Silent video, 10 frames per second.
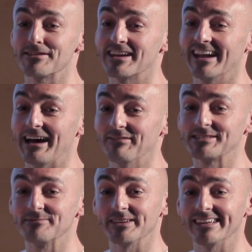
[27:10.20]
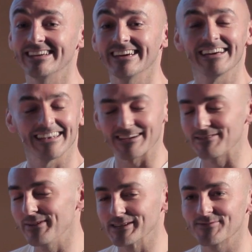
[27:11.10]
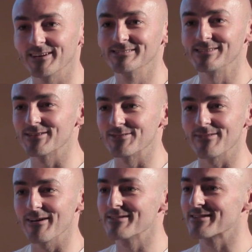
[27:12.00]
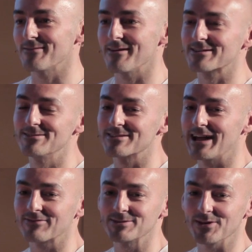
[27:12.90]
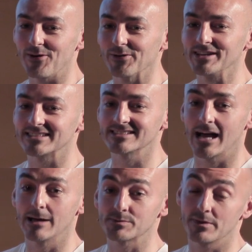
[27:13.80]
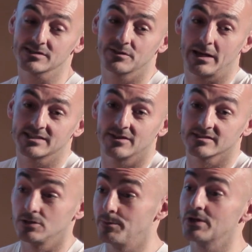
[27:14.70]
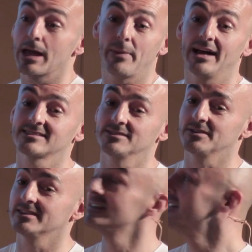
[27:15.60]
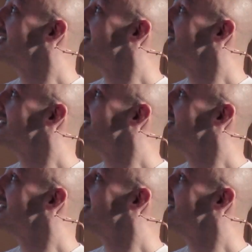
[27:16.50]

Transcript: know, you're going to have to be like your best friends. You're going to row, you're going to argue. You're going to have to be honest at times. But that's what best friends can do. But you get past it, right?